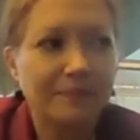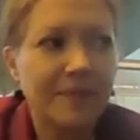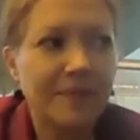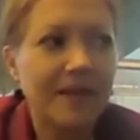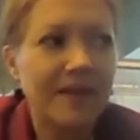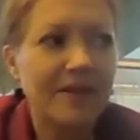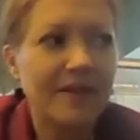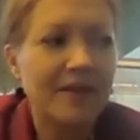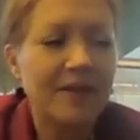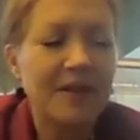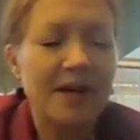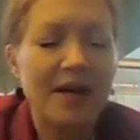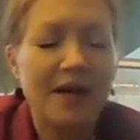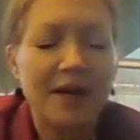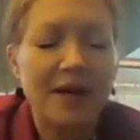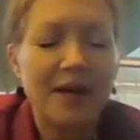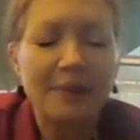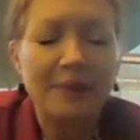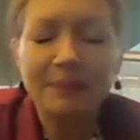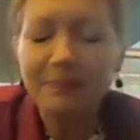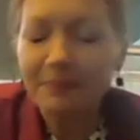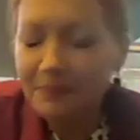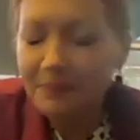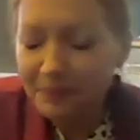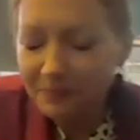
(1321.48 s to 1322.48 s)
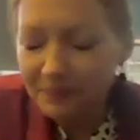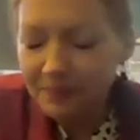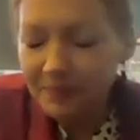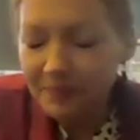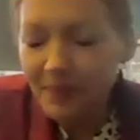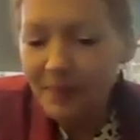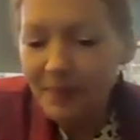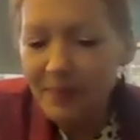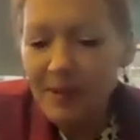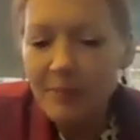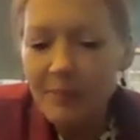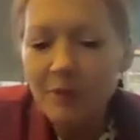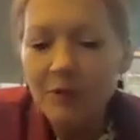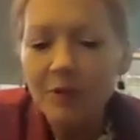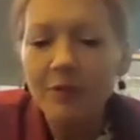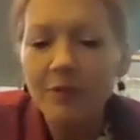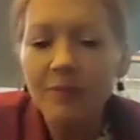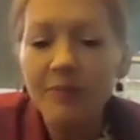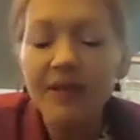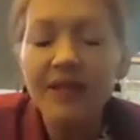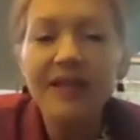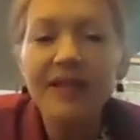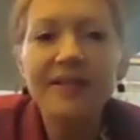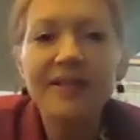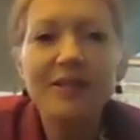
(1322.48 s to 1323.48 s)
at the time, but people would
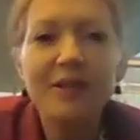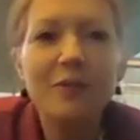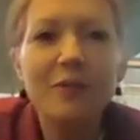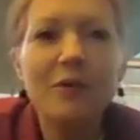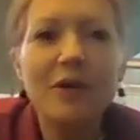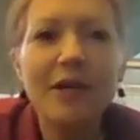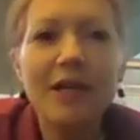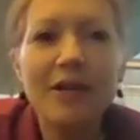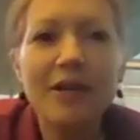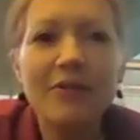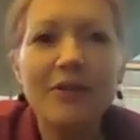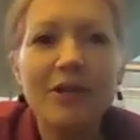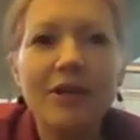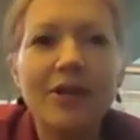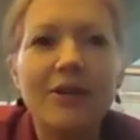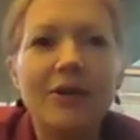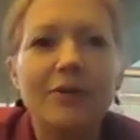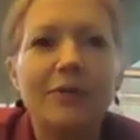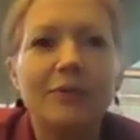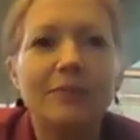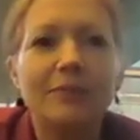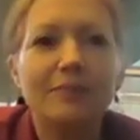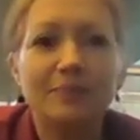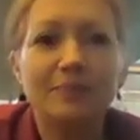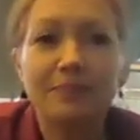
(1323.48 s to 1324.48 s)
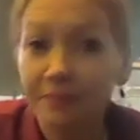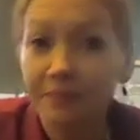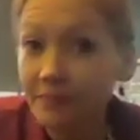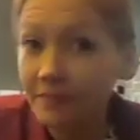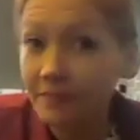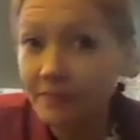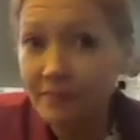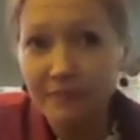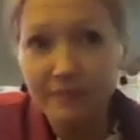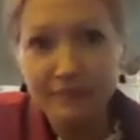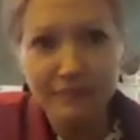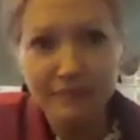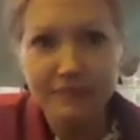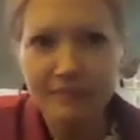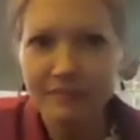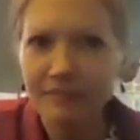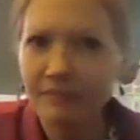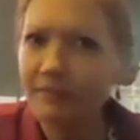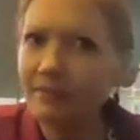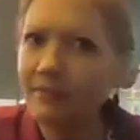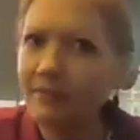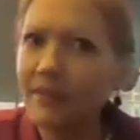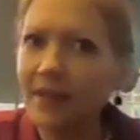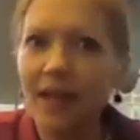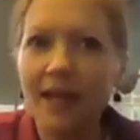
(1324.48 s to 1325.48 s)
be like, so what do you do?
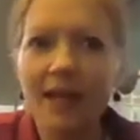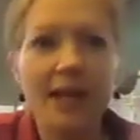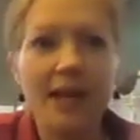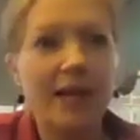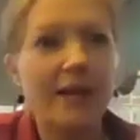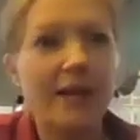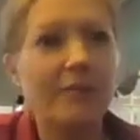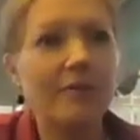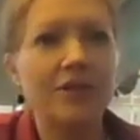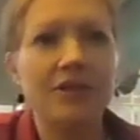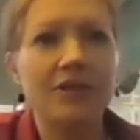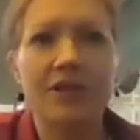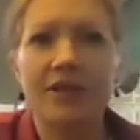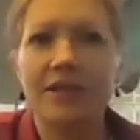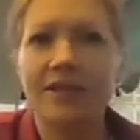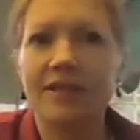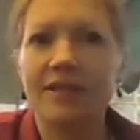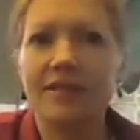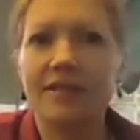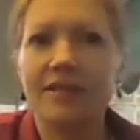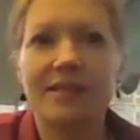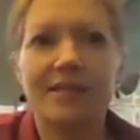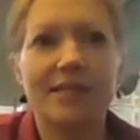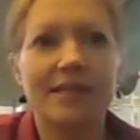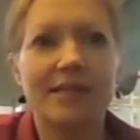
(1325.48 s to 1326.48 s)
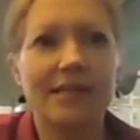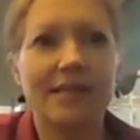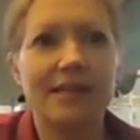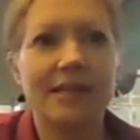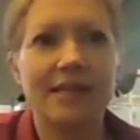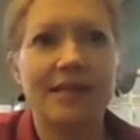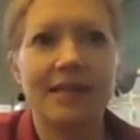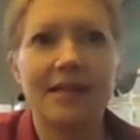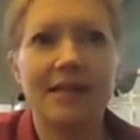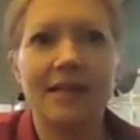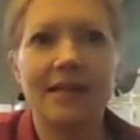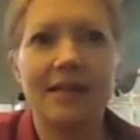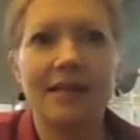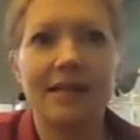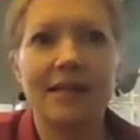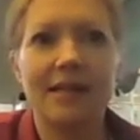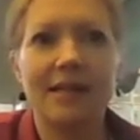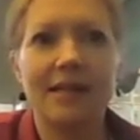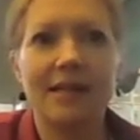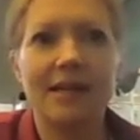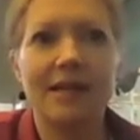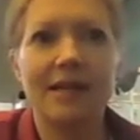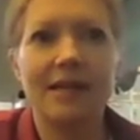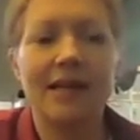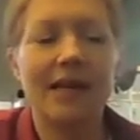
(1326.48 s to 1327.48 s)
And I would just
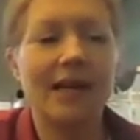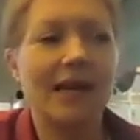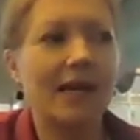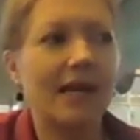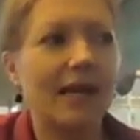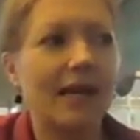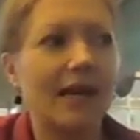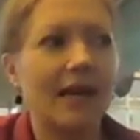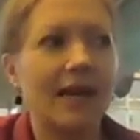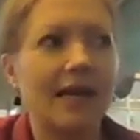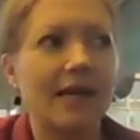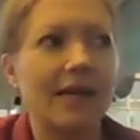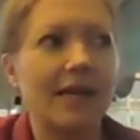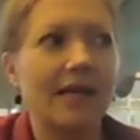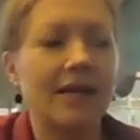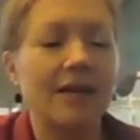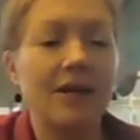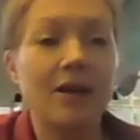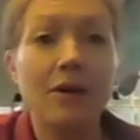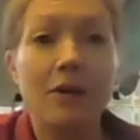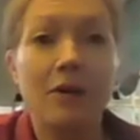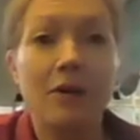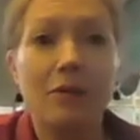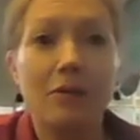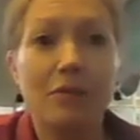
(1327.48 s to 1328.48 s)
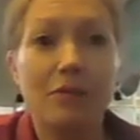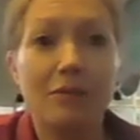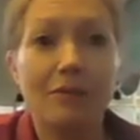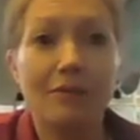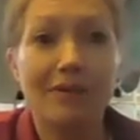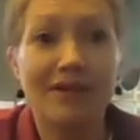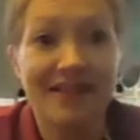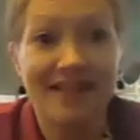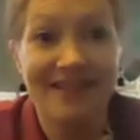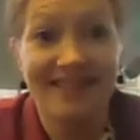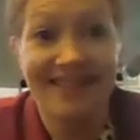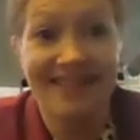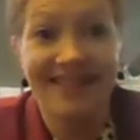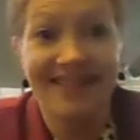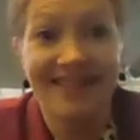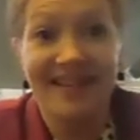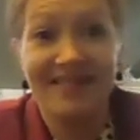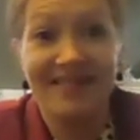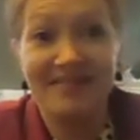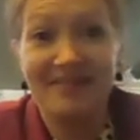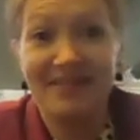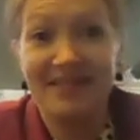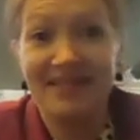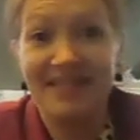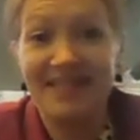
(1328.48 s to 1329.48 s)
like, I didn't know. it
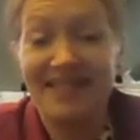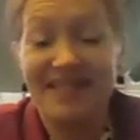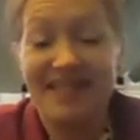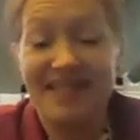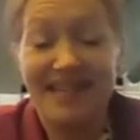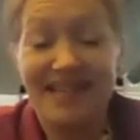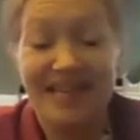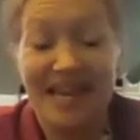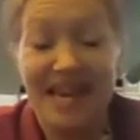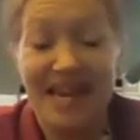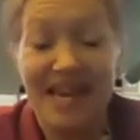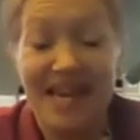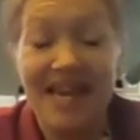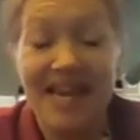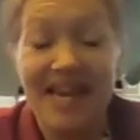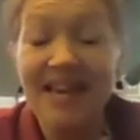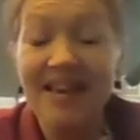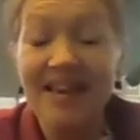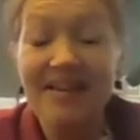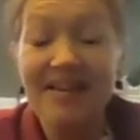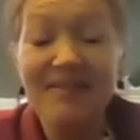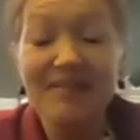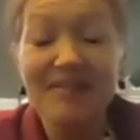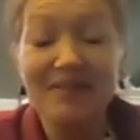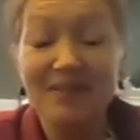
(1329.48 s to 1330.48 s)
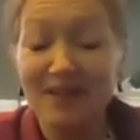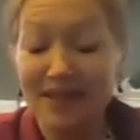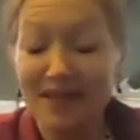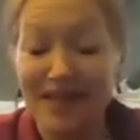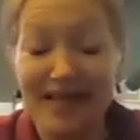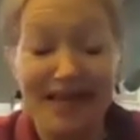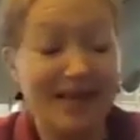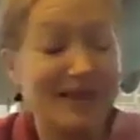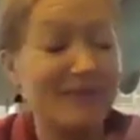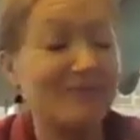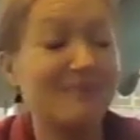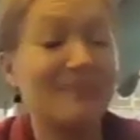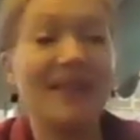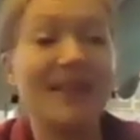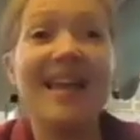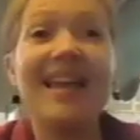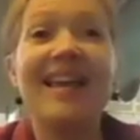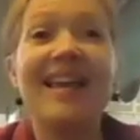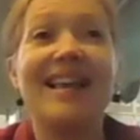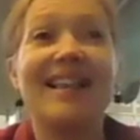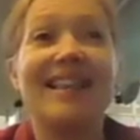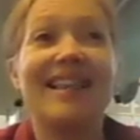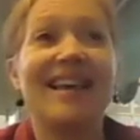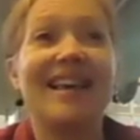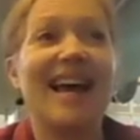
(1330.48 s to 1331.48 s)
was just like a
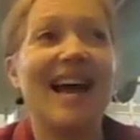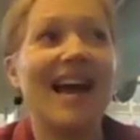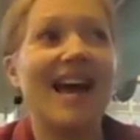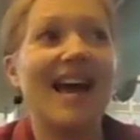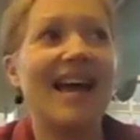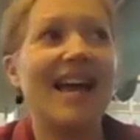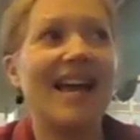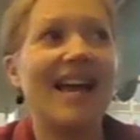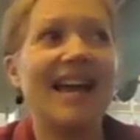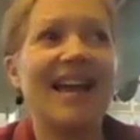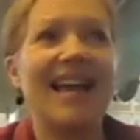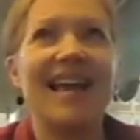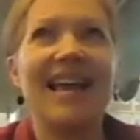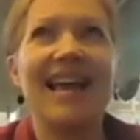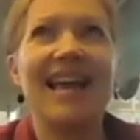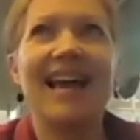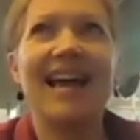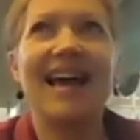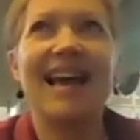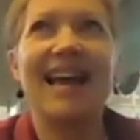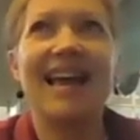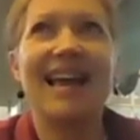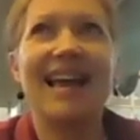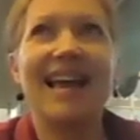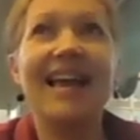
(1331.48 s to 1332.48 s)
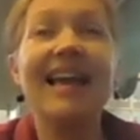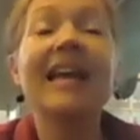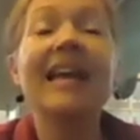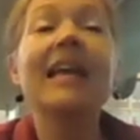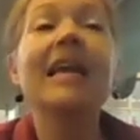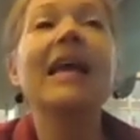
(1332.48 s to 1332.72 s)
blank. Like I've